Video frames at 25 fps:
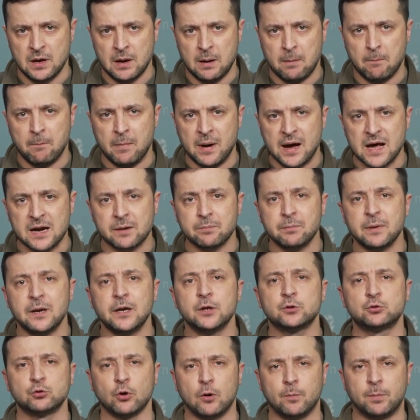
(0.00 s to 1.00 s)
but no less
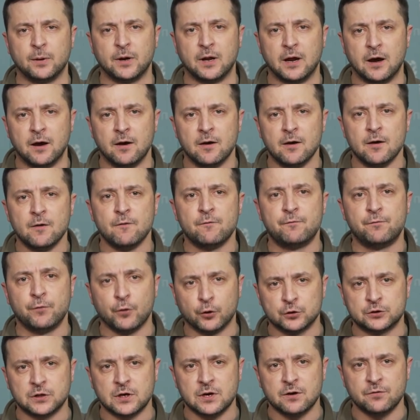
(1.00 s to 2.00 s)
violent.
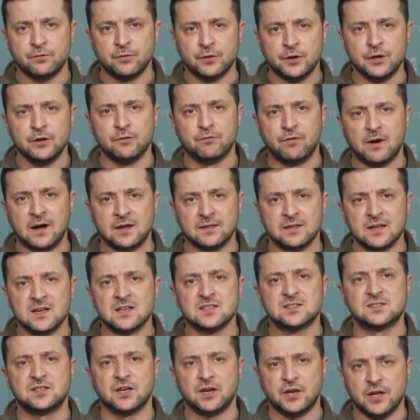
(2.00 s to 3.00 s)
The city
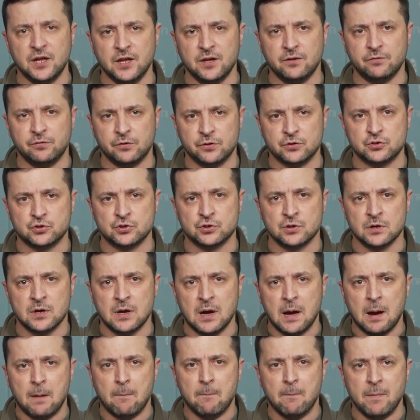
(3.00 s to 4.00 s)
heroes would become
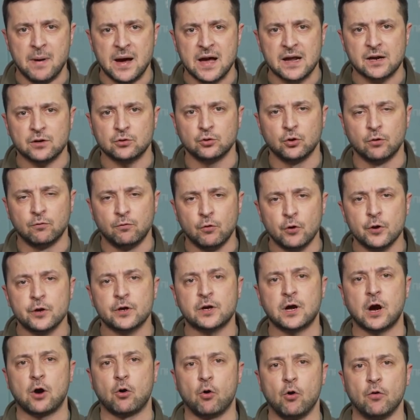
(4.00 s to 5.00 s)
Kharkiv,
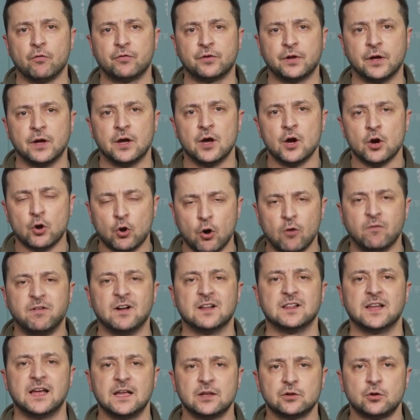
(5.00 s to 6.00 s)
Chernihiv,
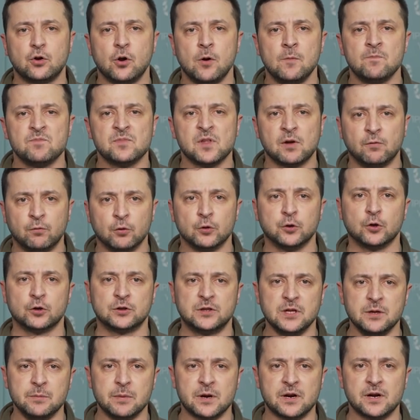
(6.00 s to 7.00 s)
Mariupol,
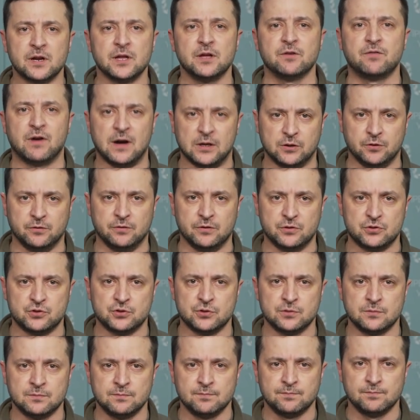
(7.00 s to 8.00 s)
Kherson,
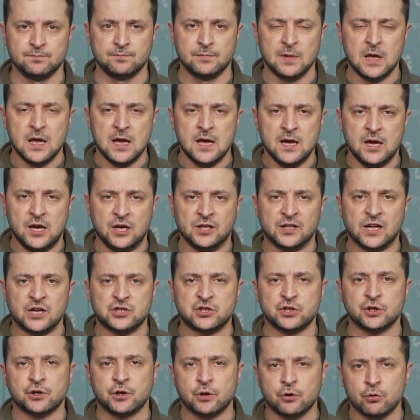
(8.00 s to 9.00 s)
Bila Tserkva,
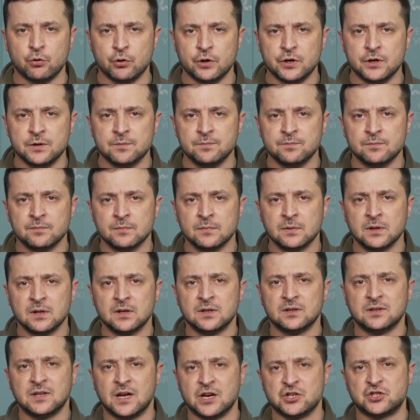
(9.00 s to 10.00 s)
Volnovakha.
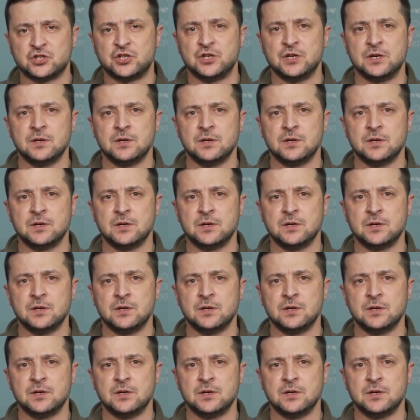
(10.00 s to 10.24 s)
Glory to